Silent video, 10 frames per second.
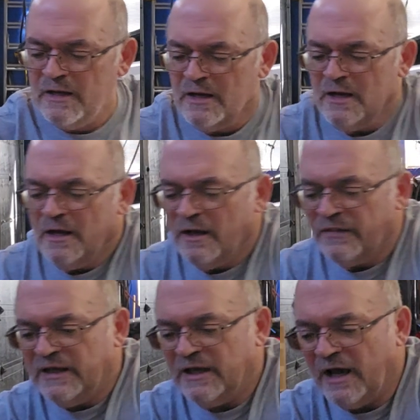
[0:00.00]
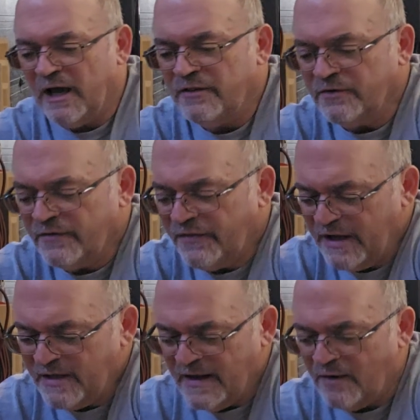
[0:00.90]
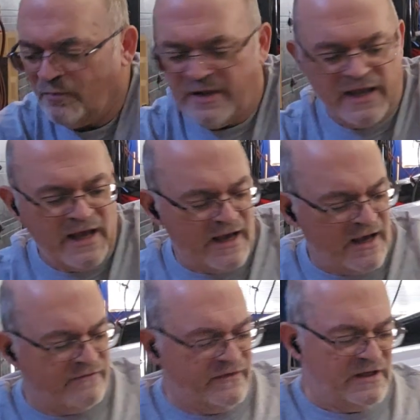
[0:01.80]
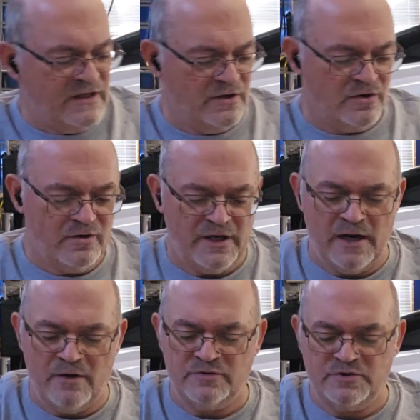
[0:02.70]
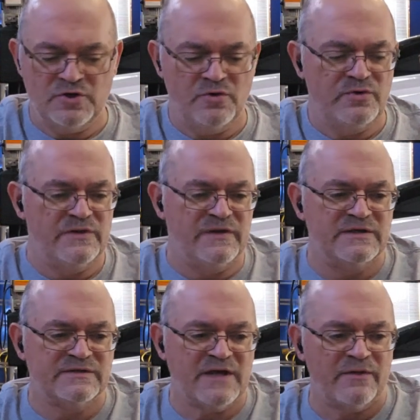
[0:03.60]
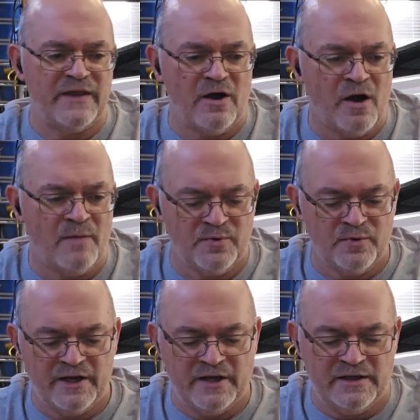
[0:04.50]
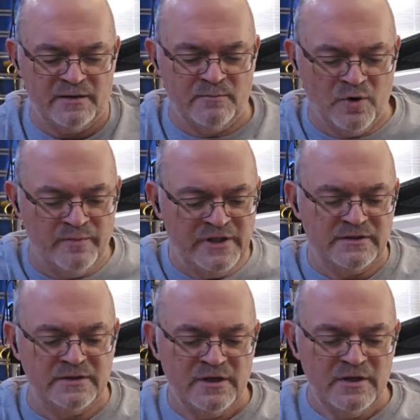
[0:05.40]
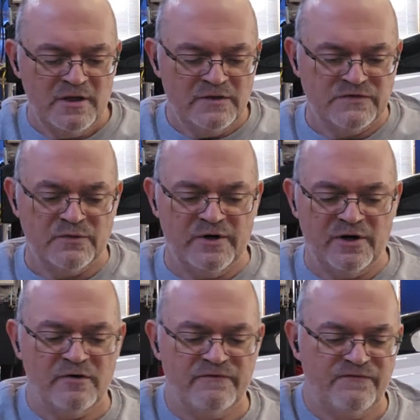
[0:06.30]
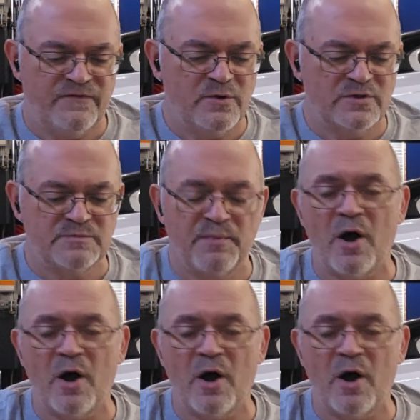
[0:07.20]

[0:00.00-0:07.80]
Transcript: The other thing that we have here, and I'll show you these how they operate in a moment. So in our first